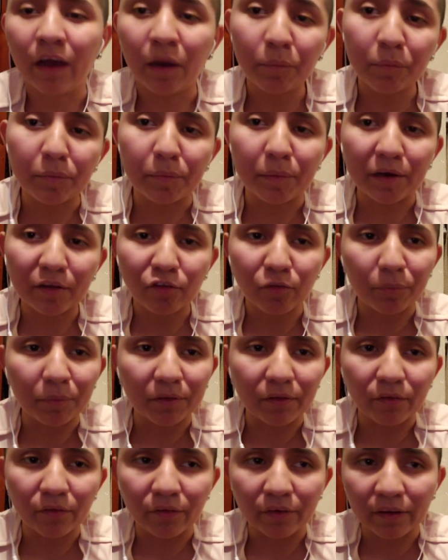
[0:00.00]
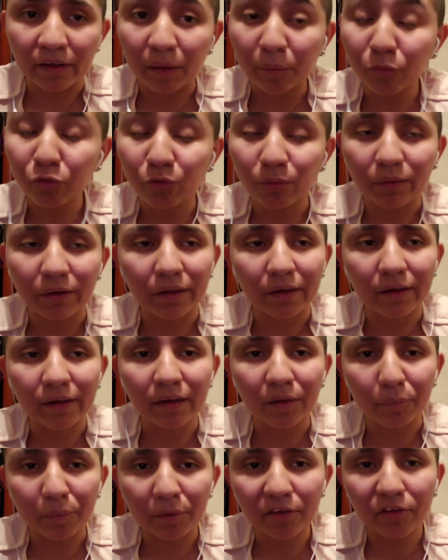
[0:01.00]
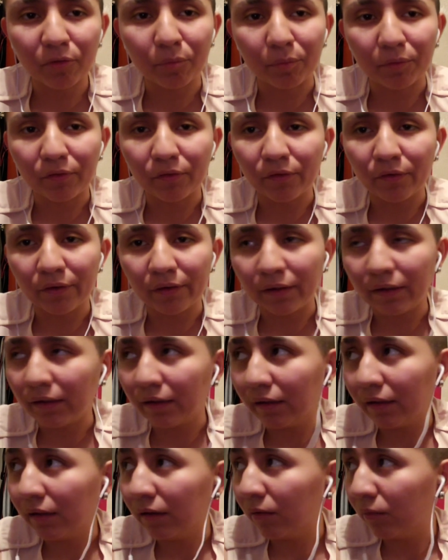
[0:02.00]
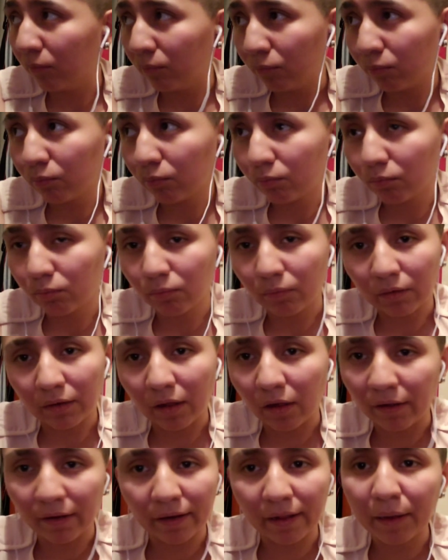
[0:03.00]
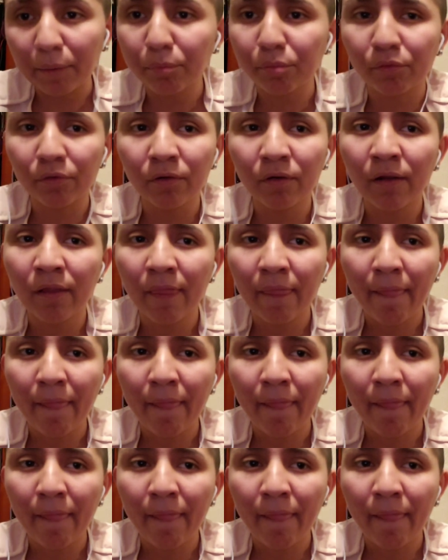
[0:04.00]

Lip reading: I'm about to be 30. I'm 29, about to be 30 in April.